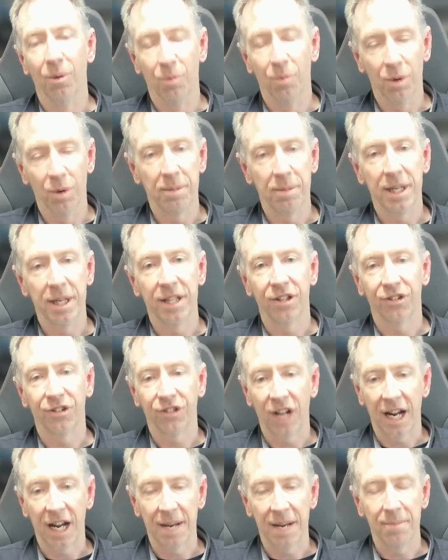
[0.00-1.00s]
would be the
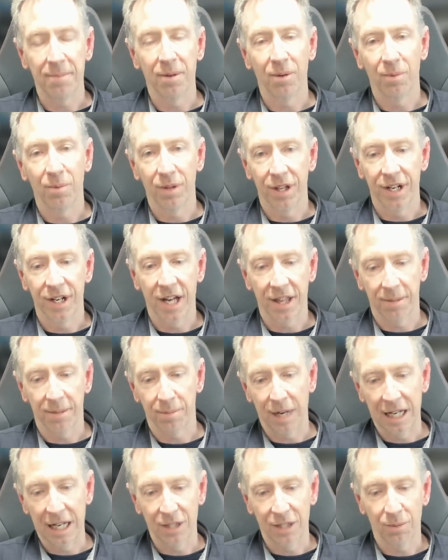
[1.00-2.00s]
same with another
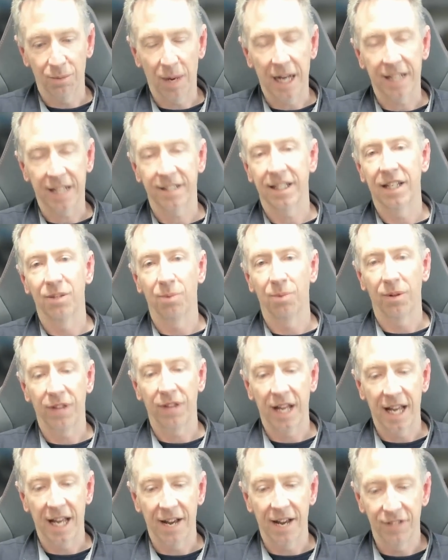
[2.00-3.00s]
brand's wax as
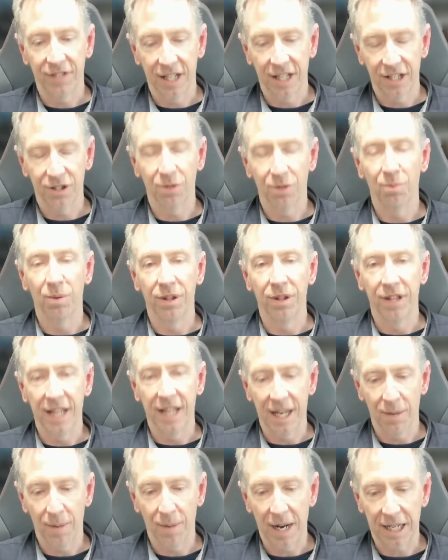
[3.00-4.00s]
what they have tested with
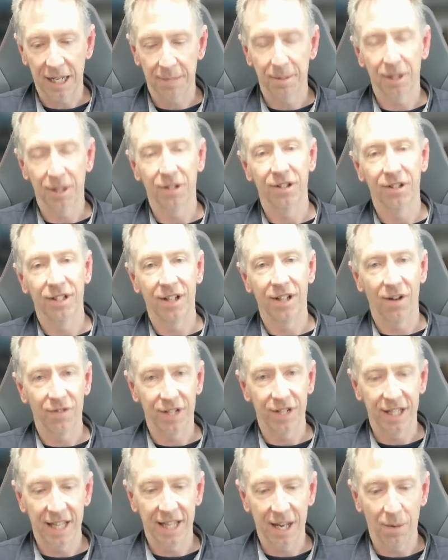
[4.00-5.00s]
their wax, because
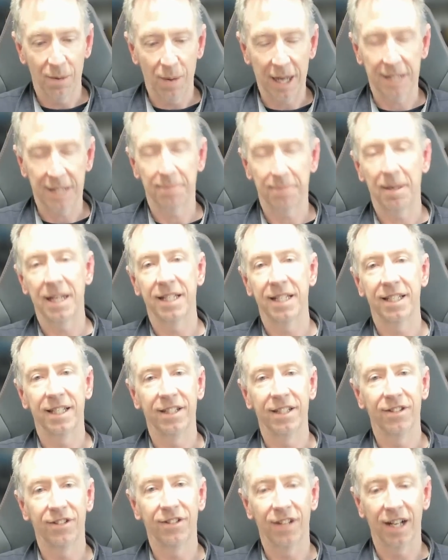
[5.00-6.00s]
obviously their wax base
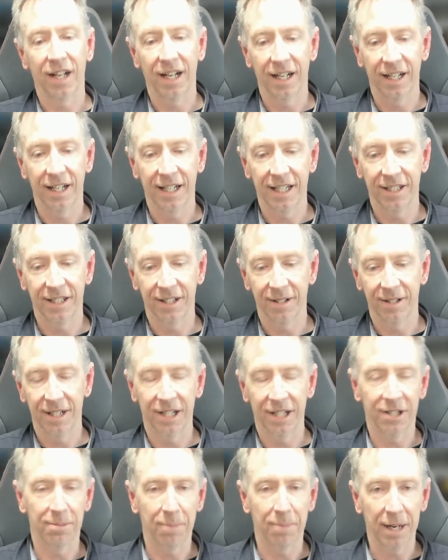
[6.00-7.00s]
is
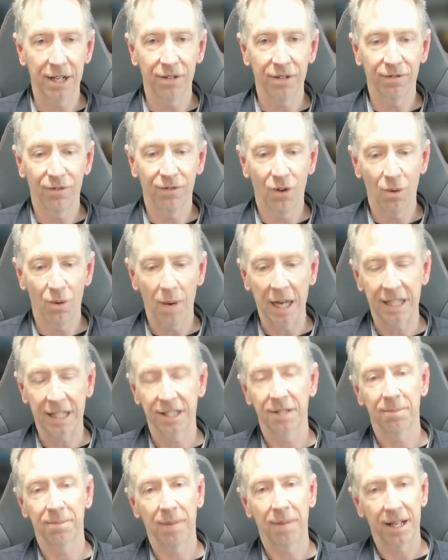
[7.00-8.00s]
it's a blend of 4
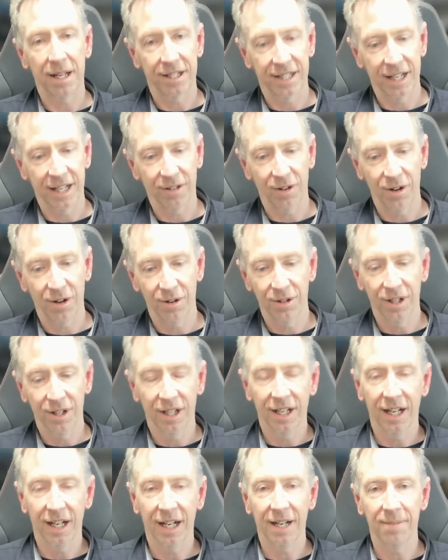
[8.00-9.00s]
waxes plus their own
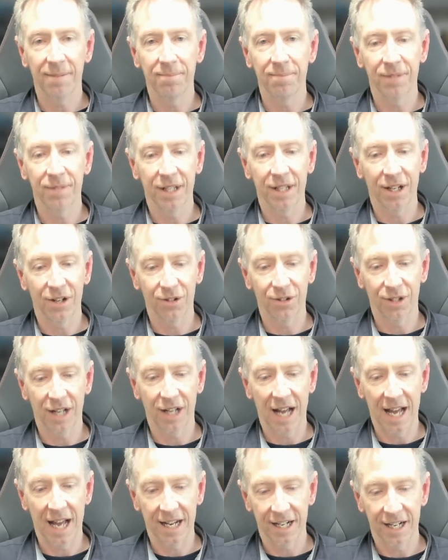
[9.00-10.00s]
sort
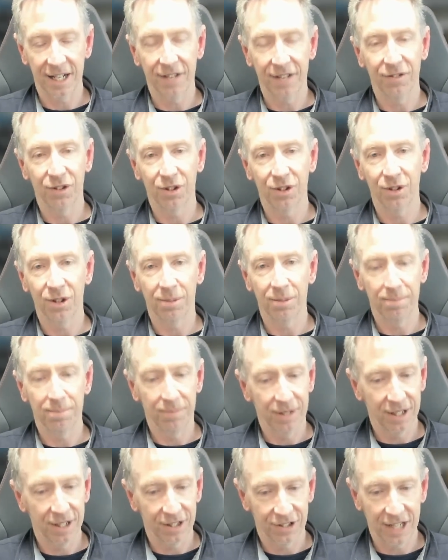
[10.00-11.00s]
of additives to
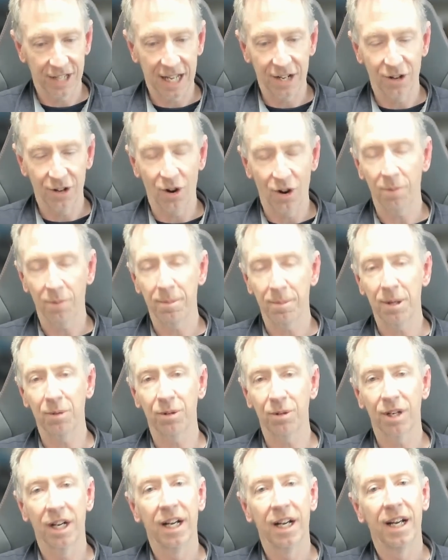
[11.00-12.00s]
the standard hot
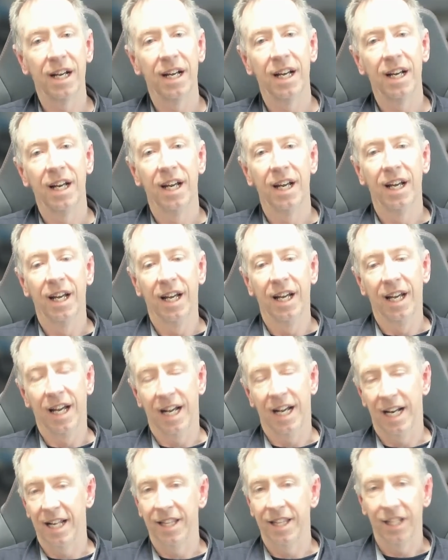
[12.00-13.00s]
melt.
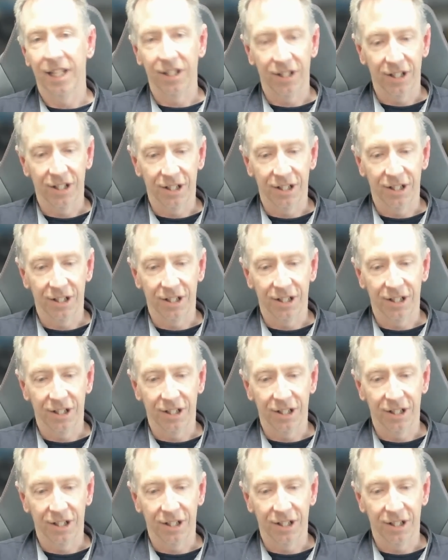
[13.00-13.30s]
And that